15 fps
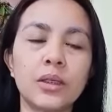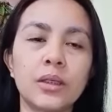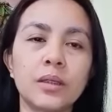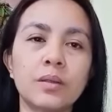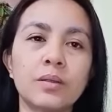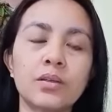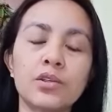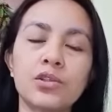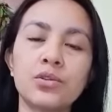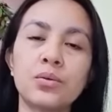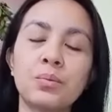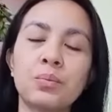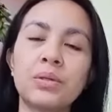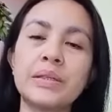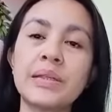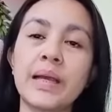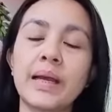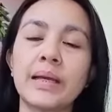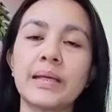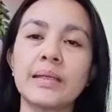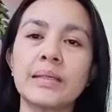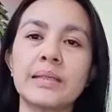there's no
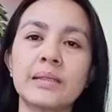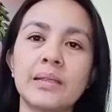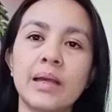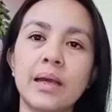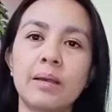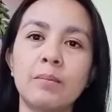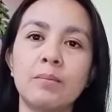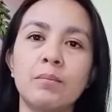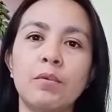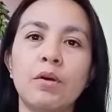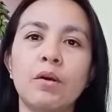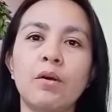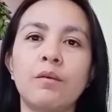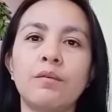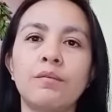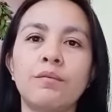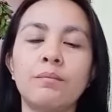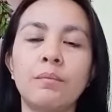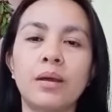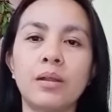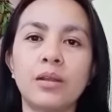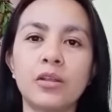precise type of
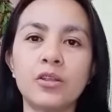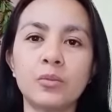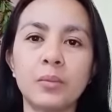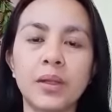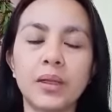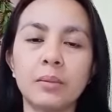management,